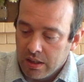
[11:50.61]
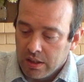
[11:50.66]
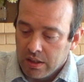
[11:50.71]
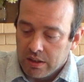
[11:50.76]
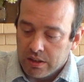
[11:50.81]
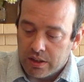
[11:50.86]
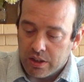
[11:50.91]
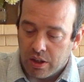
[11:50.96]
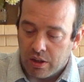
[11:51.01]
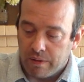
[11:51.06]

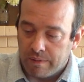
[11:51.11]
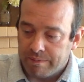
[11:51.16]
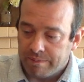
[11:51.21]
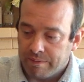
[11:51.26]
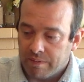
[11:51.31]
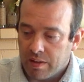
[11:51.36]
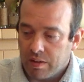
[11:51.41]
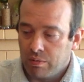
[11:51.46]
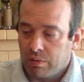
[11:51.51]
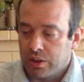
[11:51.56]
So
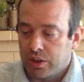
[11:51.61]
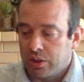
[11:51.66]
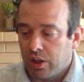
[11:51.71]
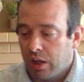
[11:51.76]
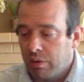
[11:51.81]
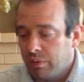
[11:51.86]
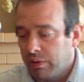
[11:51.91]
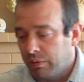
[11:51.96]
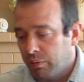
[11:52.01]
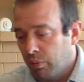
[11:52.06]
we'll
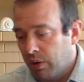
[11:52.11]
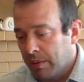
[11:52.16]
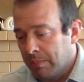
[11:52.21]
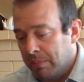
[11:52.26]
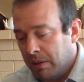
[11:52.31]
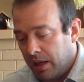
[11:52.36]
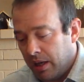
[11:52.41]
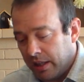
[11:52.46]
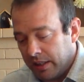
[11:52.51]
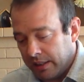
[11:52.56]
start with one
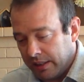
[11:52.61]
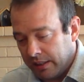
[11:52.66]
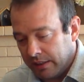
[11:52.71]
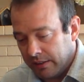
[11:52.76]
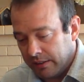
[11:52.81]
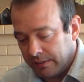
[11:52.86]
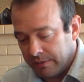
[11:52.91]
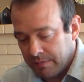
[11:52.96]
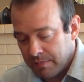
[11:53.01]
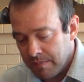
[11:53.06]
pot
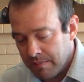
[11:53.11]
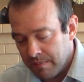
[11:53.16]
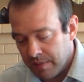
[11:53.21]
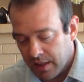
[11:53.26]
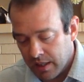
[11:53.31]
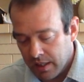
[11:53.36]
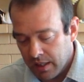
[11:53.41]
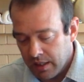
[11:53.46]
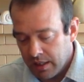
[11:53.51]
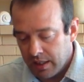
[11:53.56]
here.
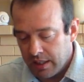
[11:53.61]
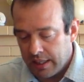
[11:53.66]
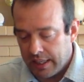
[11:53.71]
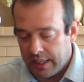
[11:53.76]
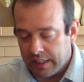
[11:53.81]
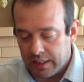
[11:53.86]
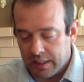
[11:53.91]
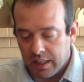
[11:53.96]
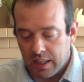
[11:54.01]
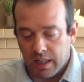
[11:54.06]

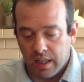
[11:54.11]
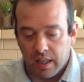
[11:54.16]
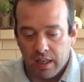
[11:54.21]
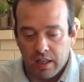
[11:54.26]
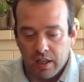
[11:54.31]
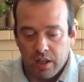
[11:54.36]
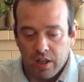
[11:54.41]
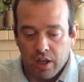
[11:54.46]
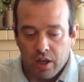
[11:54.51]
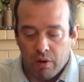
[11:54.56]
And
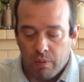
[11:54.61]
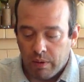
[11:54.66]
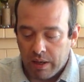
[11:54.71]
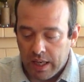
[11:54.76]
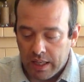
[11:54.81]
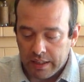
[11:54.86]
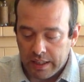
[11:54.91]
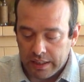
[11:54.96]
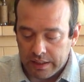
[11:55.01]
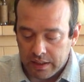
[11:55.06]
what
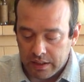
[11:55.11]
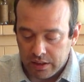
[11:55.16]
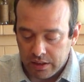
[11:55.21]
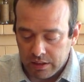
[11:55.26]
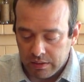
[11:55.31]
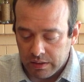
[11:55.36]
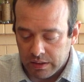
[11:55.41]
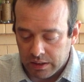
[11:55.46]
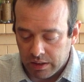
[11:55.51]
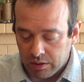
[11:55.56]
I like to
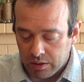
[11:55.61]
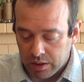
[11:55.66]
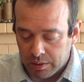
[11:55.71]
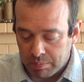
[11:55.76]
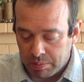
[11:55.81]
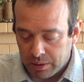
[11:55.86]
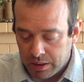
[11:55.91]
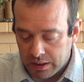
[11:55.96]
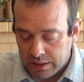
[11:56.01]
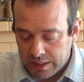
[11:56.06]
do is I'll just
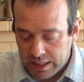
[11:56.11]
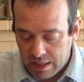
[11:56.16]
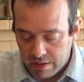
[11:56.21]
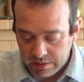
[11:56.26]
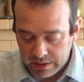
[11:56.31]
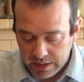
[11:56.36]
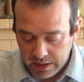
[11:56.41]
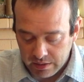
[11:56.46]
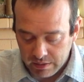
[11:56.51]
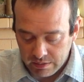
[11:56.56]
put it
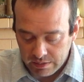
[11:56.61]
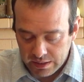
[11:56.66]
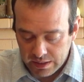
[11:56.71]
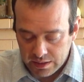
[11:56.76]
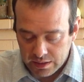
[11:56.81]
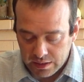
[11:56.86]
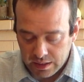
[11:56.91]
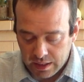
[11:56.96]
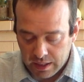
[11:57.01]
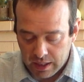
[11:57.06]
down here in
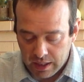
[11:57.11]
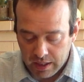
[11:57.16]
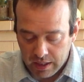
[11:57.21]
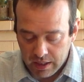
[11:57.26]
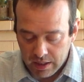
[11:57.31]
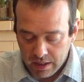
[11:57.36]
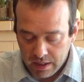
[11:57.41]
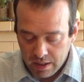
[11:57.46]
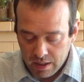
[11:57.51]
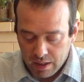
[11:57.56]
this
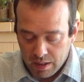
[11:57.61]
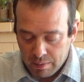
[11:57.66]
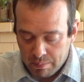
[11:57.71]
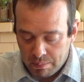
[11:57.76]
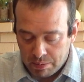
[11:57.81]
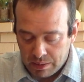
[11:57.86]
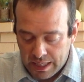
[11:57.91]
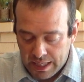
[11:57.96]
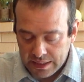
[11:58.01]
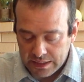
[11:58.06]

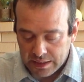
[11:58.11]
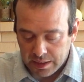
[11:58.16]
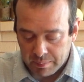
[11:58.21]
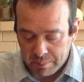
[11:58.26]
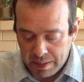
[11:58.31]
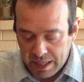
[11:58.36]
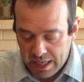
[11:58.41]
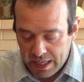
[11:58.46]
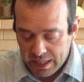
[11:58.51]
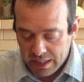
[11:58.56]
plastic
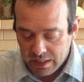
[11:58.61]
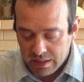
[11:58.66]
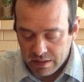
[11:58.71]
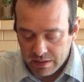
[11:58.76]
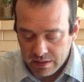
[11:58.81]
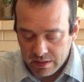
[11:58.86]
bag.